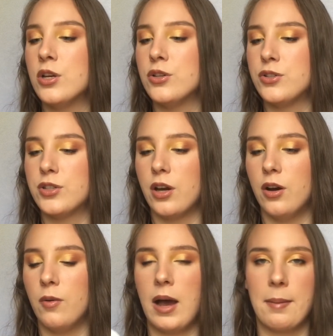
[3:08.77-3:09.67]

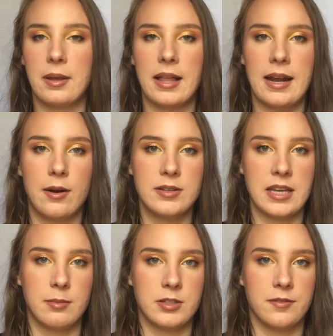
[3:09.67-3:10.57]
So I'm glad I was
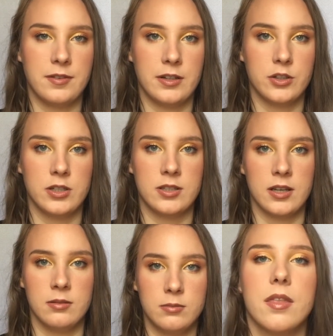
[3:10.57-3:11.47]
able to finish this up.